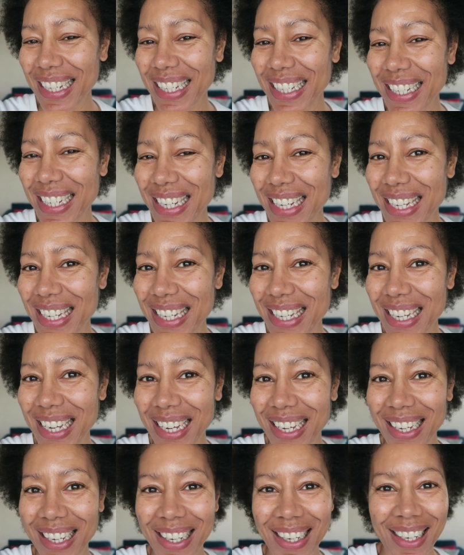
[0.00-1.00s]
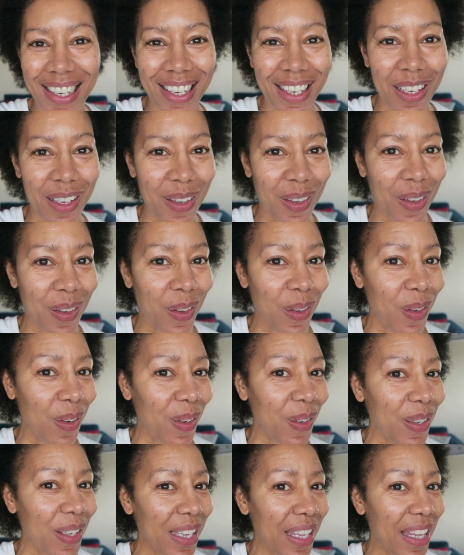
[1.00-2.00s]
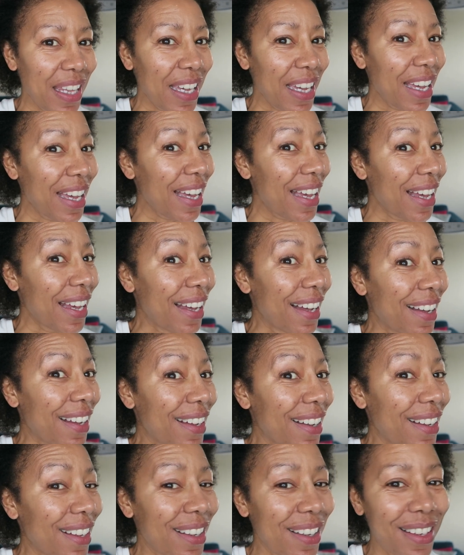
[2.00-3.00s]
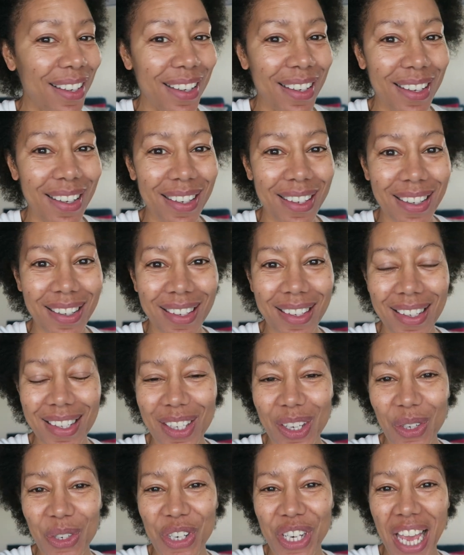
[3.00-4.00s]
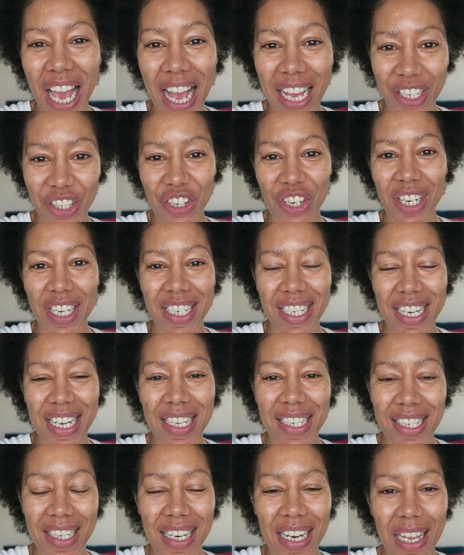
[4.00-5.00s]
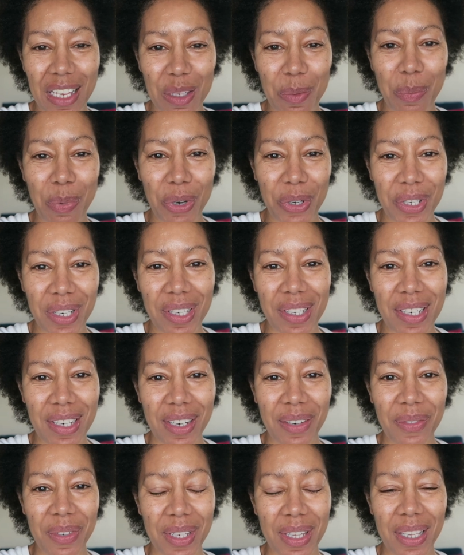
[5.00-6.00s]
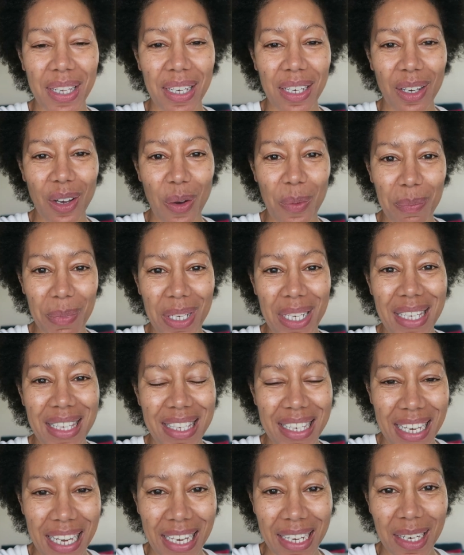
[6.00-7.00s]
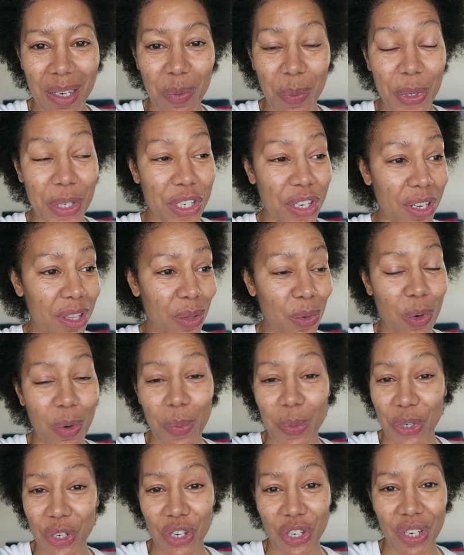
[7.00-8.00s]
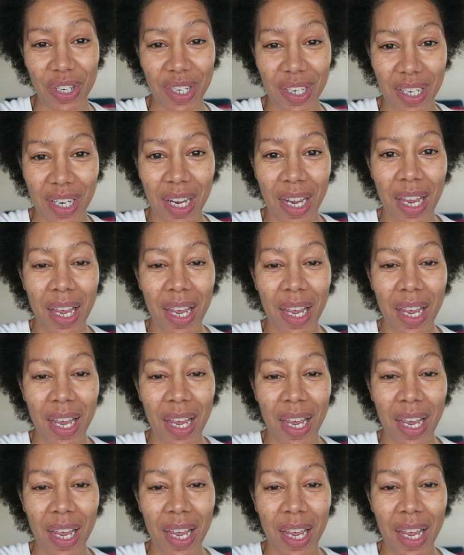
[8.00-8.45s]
is. Look at that. So she actually tested out the products and everything on my skin, which I thought was just